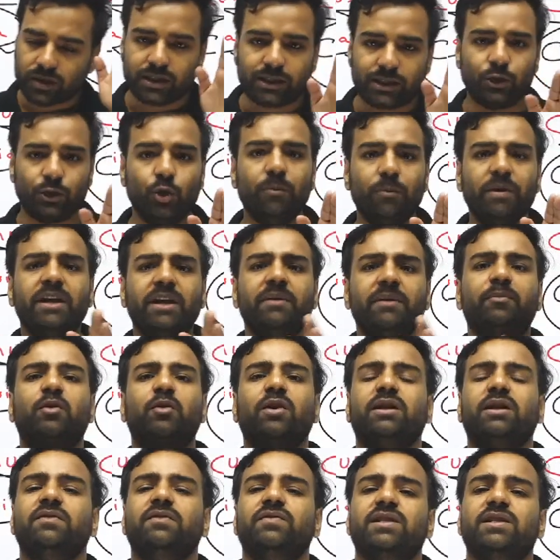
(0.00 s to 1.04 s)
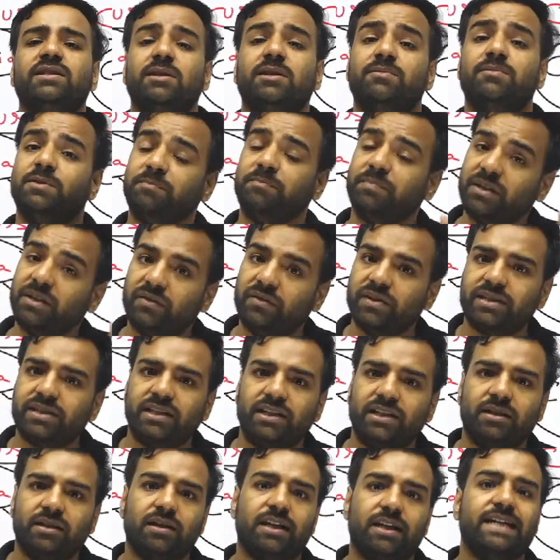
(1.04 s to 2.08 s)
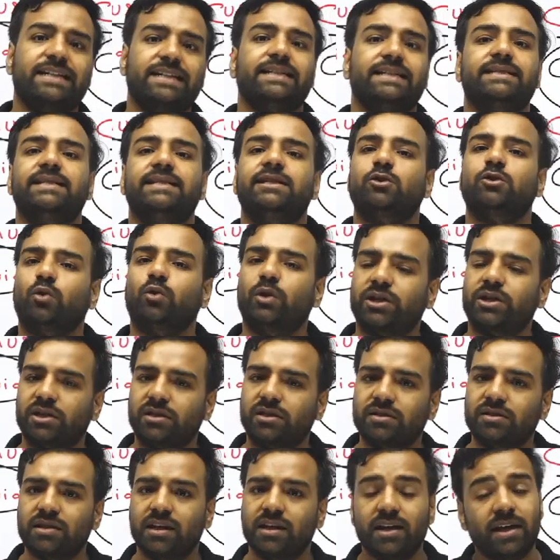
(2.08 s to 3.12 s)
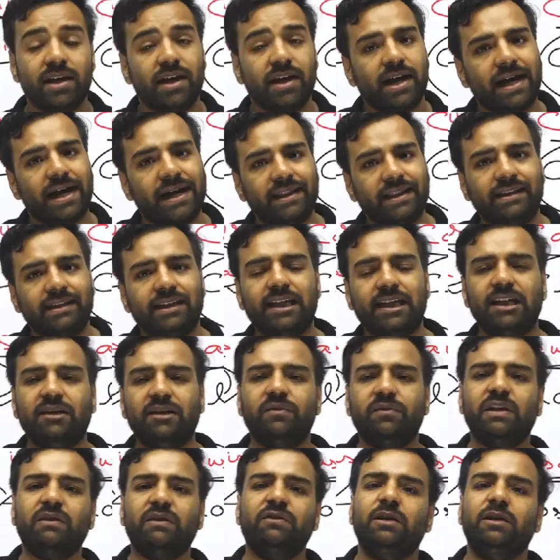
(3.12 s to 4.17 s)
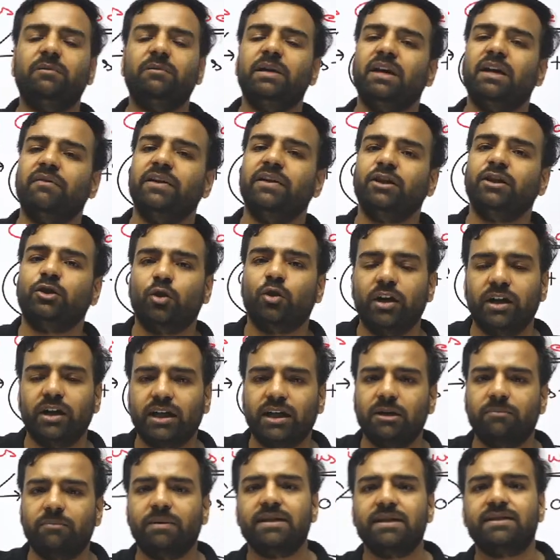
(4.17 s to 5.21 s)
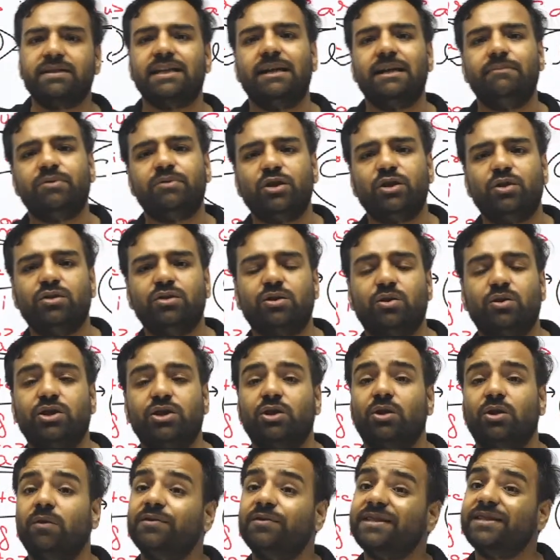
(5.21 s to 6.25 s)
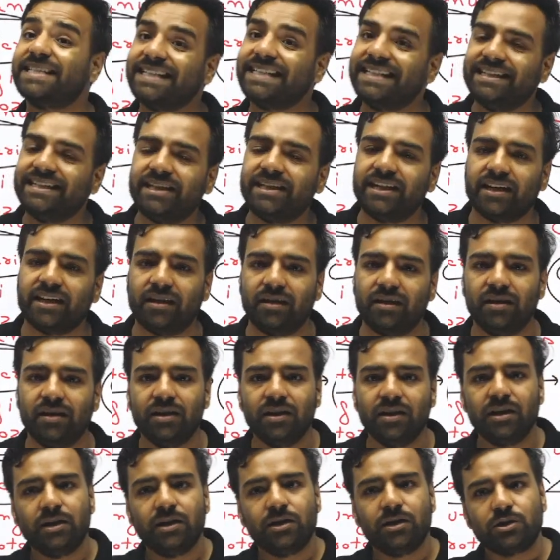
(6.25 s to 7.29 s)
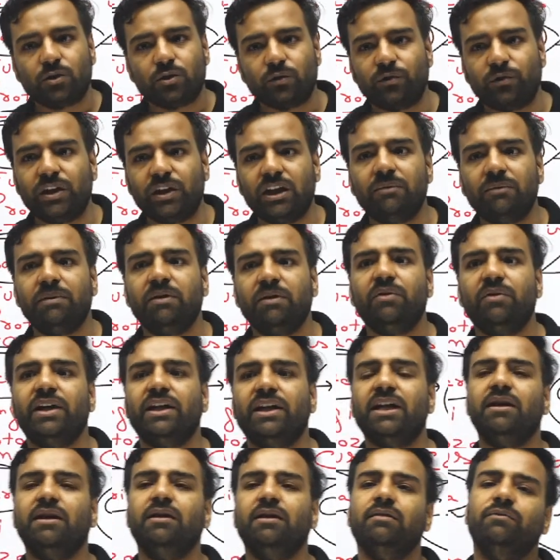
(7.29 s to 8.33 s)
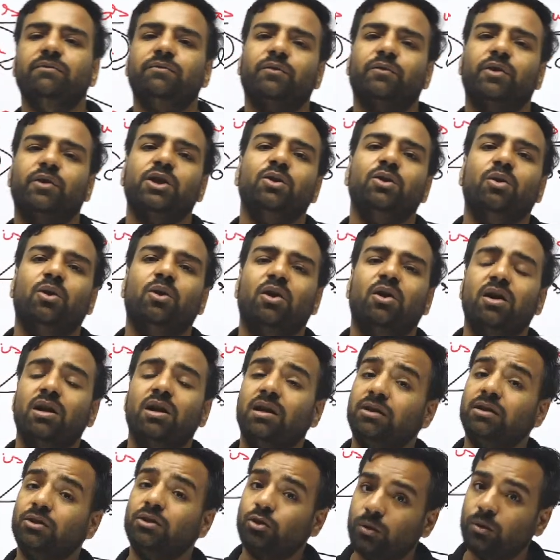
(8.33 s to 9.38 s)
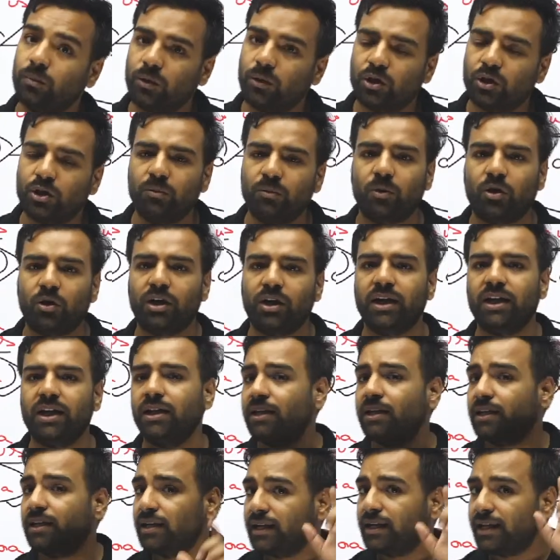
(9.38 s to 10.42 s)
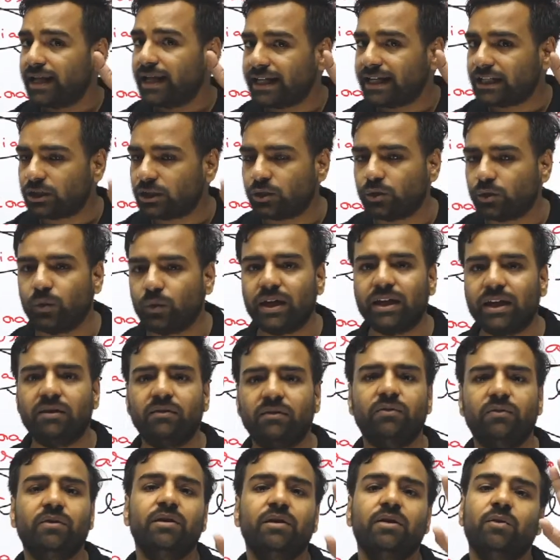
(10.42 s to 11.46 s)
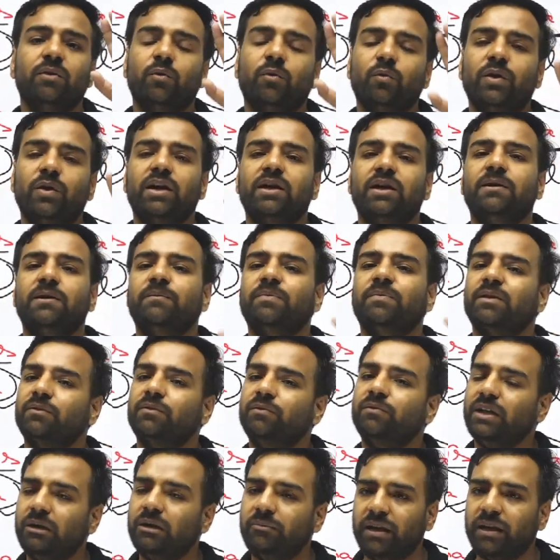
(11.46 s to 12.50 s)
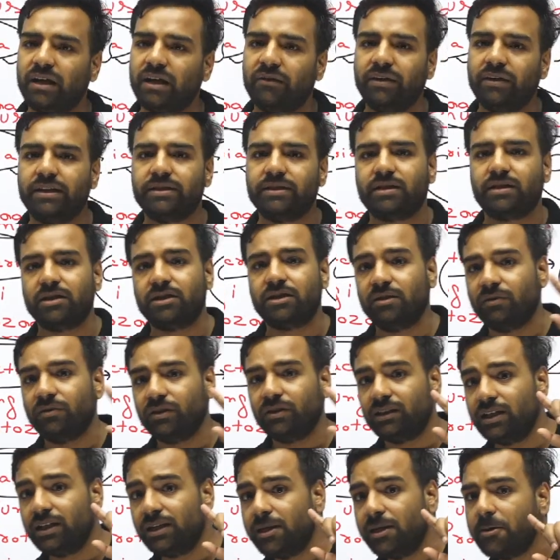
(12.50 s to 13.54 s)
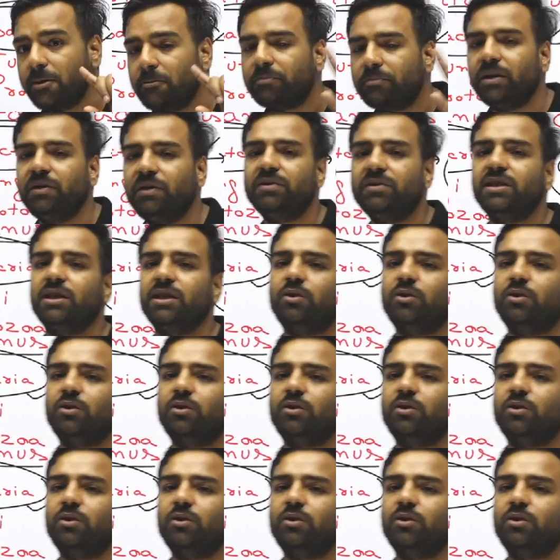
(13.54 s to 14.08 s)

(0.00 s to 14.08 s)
human reproductive systems previous year SSC questions. And in the evening, we'll be having theoretical plus MCQs question of CGL. So we'll be waiting for you all tomorrow morning at 12, where we'll be having discussion with the previous year